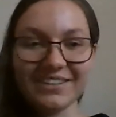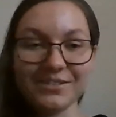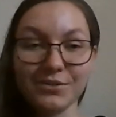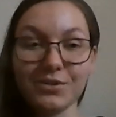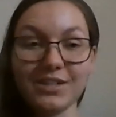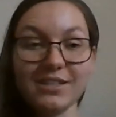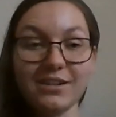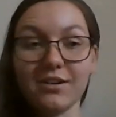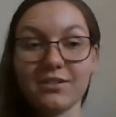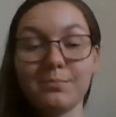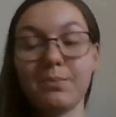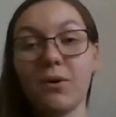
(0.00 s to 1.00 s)
There's a crazy
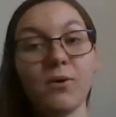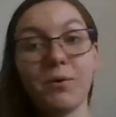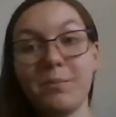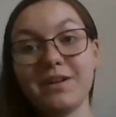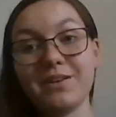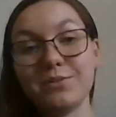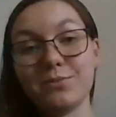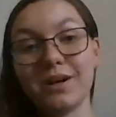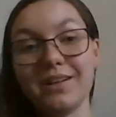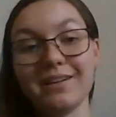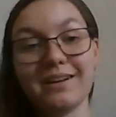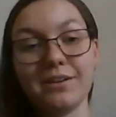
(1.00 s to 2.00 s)
awesome poem as
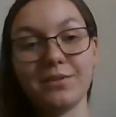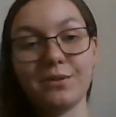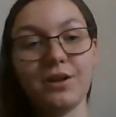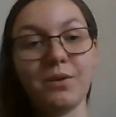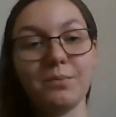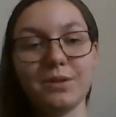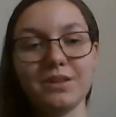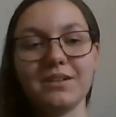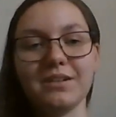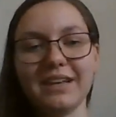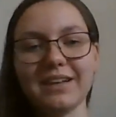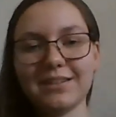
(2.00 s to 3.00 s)
well, and I'll put
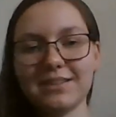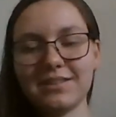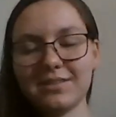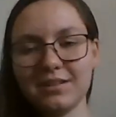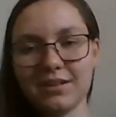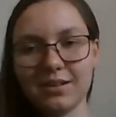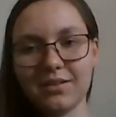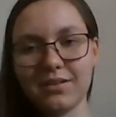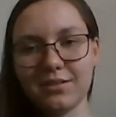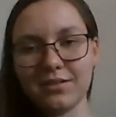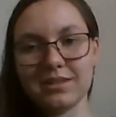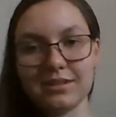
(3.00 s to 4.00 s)
the links
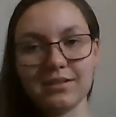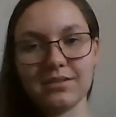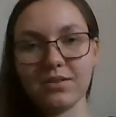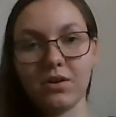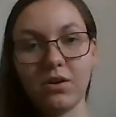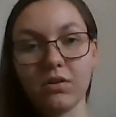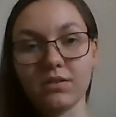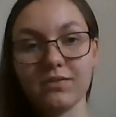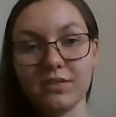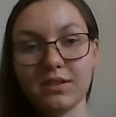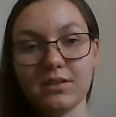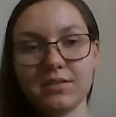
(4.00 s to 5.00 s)
to all
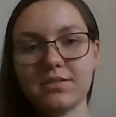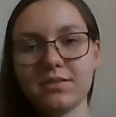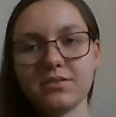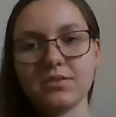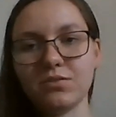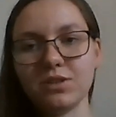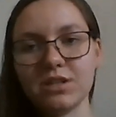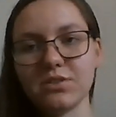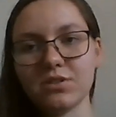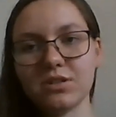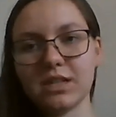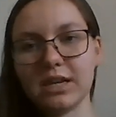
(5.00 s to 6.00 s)
of this
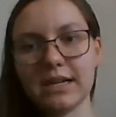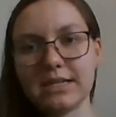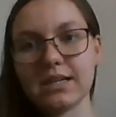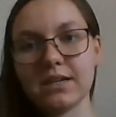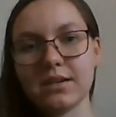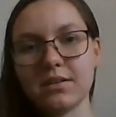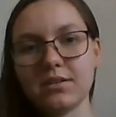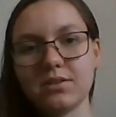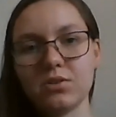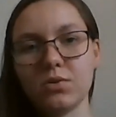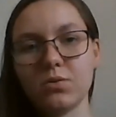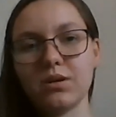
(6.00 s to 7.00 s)
research that I did.
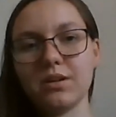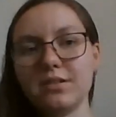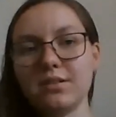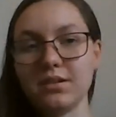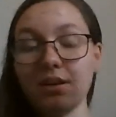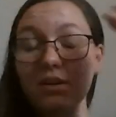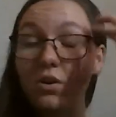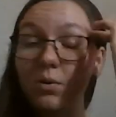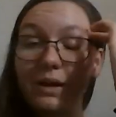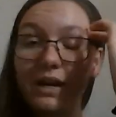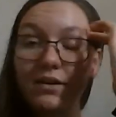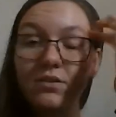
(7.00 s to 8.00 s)
So
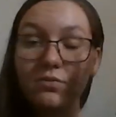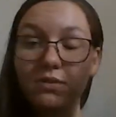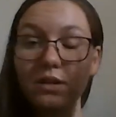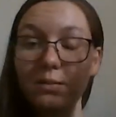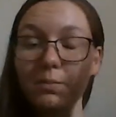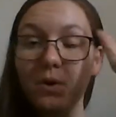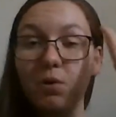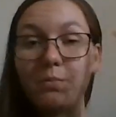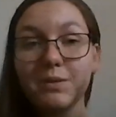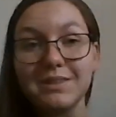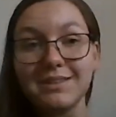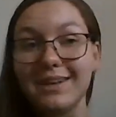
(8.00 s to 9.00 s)
go back, read the poem.
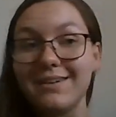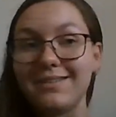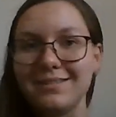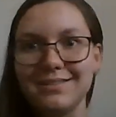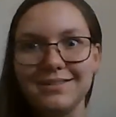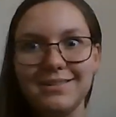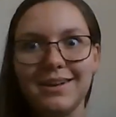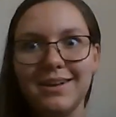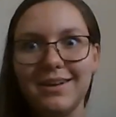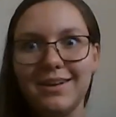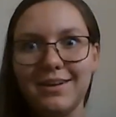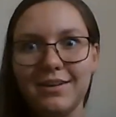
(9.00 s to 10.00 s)
It's like,
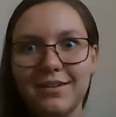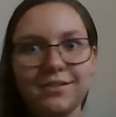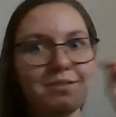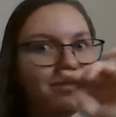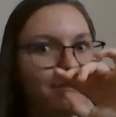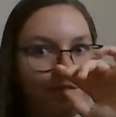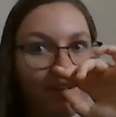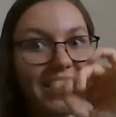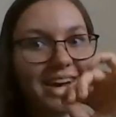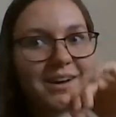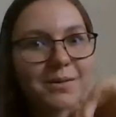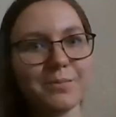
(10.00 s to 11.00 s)
dang,
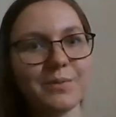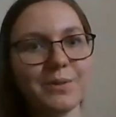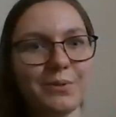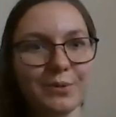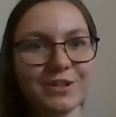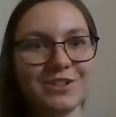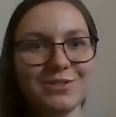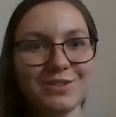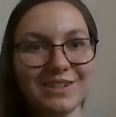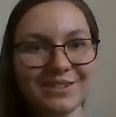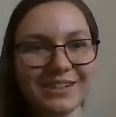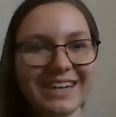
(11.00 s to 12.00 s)
fam, what you
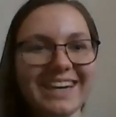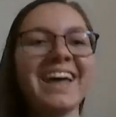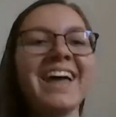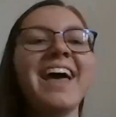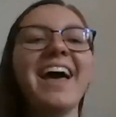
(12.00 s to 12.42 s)
doing?